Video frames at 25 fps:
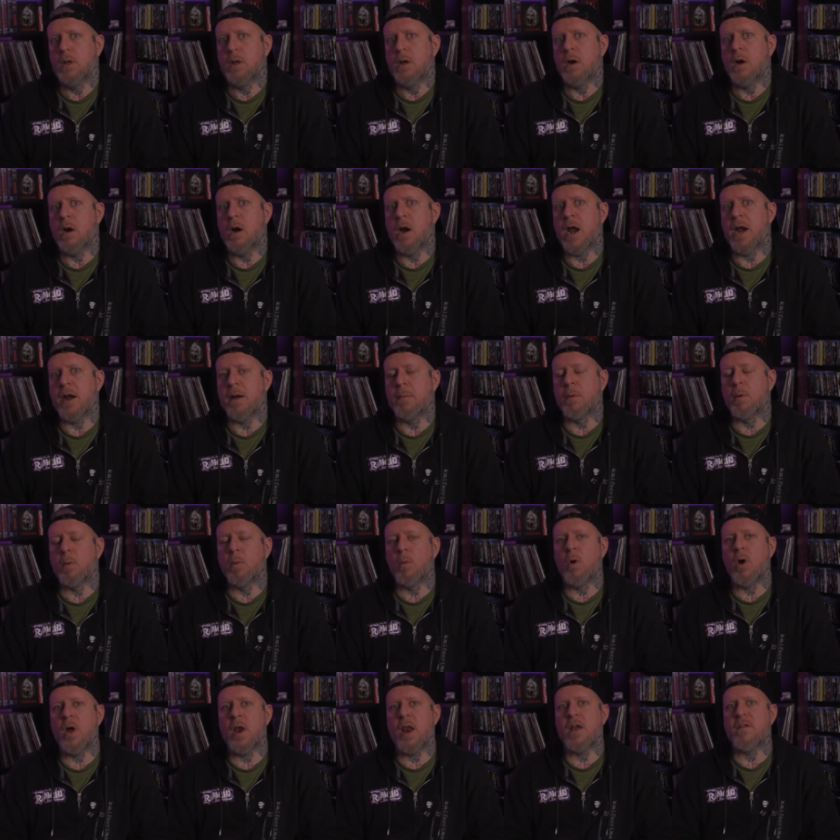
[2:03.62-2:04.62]
All right, number
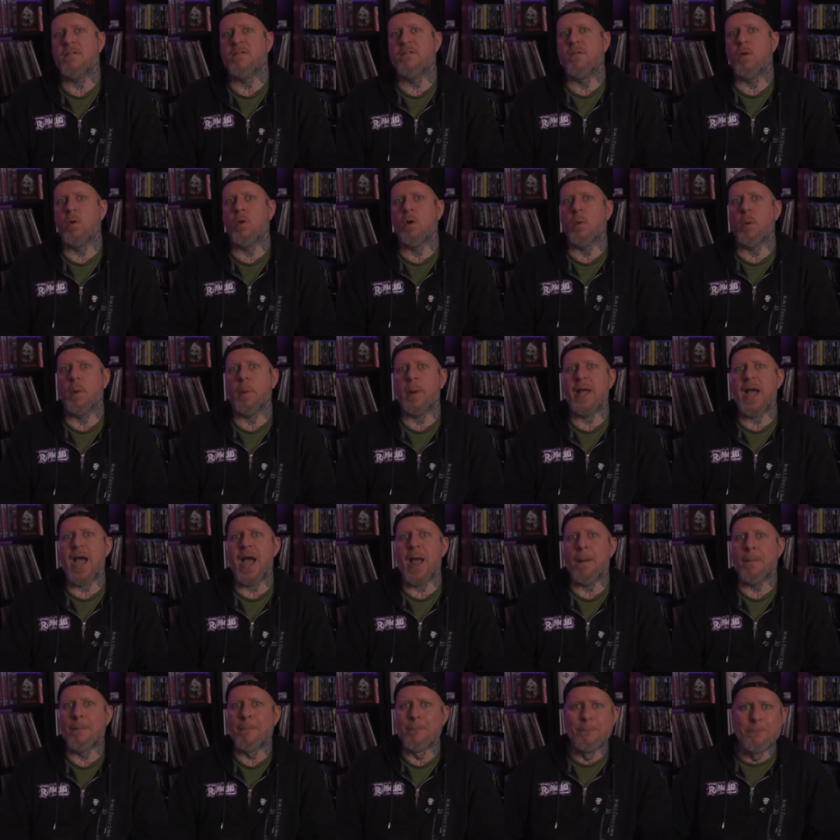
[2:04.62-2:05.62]
one out of four. What do we
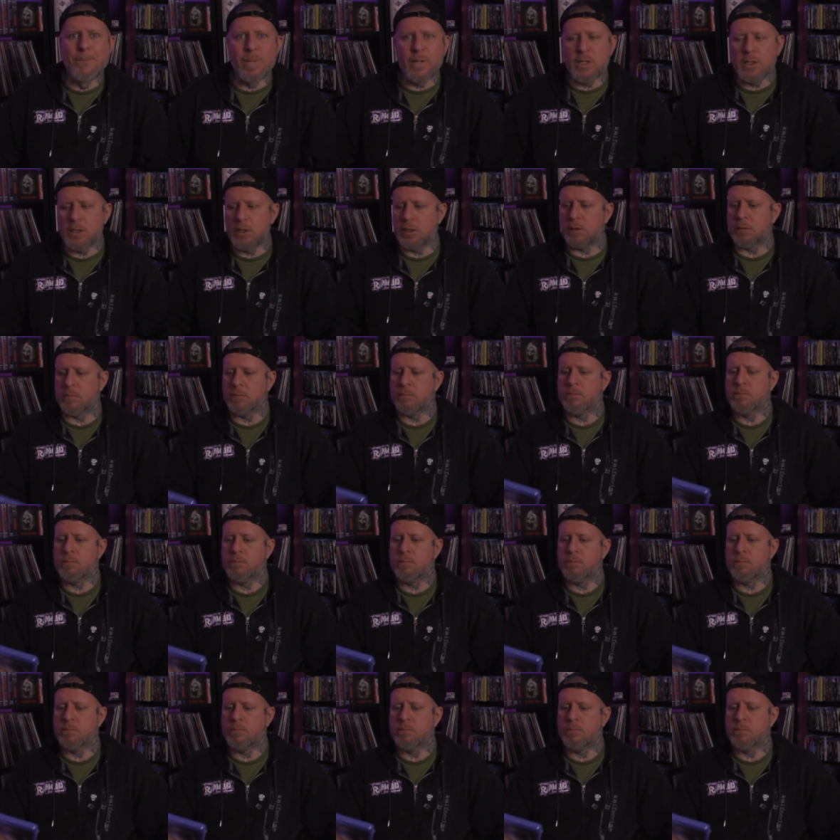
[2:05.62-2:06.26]
got? Boom!